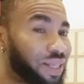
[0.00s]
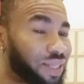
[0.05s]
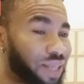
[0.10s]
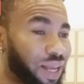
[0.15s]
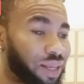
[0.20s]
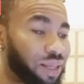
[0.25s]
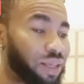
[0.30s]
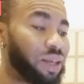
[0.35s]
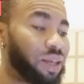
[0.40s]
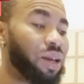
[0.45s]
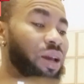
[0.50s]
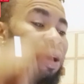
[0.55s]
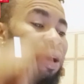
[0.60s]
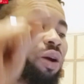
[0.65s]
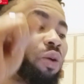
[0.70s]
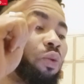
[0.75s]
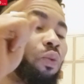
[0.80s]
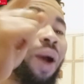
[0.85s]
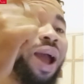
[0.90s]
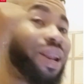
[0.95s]
Italy.
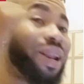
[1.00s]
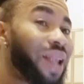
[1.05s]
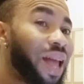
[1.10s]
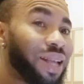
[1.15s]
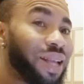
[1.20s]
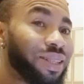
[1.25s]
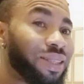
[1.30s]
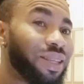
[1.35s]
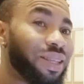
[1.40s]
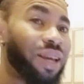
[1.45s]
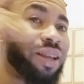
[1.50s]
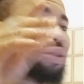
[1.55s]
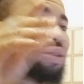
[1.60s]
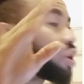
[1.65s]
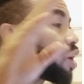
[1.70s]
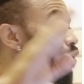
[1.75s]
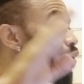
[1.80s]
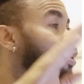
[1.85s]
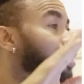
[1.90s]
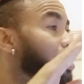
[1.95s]
While last year,
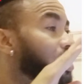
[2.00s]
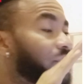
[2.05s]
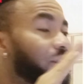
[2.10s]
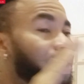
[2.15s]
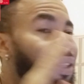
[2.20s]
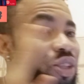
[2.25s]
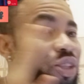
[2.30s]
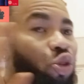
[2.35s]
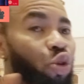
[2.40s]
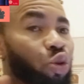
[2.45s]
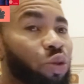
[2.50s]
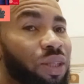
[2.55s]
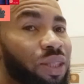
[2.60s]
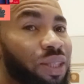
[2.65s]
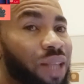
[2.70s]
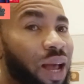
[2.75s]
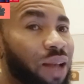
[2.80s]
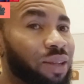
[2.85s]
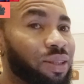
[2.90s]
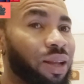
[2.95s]
never reached
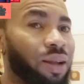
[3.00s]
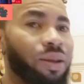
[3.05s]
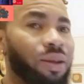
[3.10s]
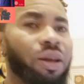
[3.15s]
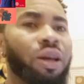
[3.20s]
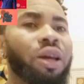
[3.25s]
70,000.